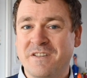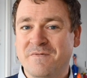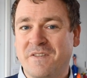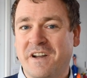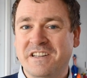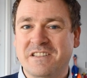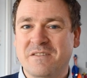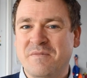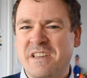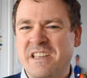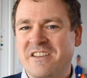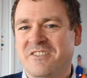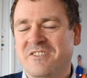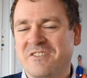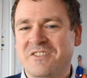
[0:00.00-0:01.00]
inviting
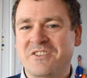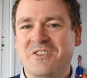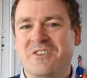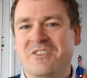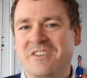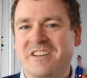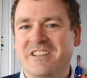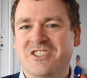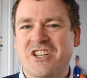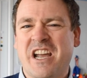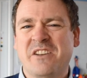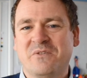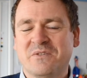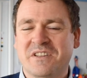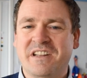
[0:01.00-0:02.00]
me on your
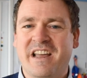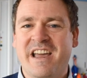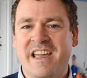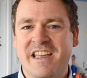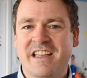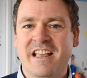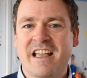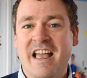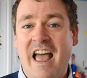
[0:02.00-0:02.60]
channel today,